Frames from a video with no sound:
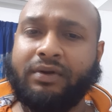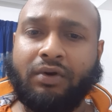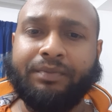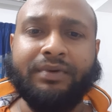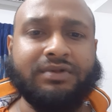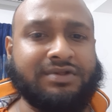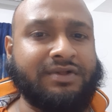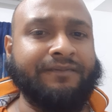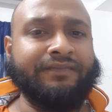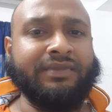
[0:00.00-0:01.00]

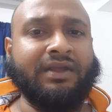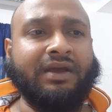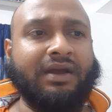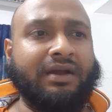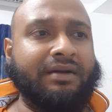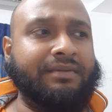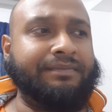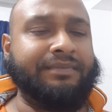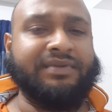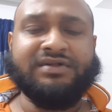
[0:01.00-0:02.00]
Robbins,
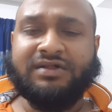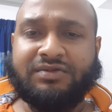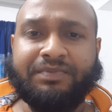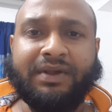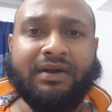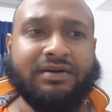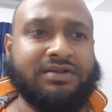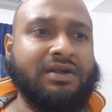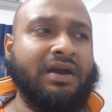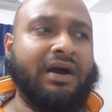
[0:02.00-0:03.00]
business speakers.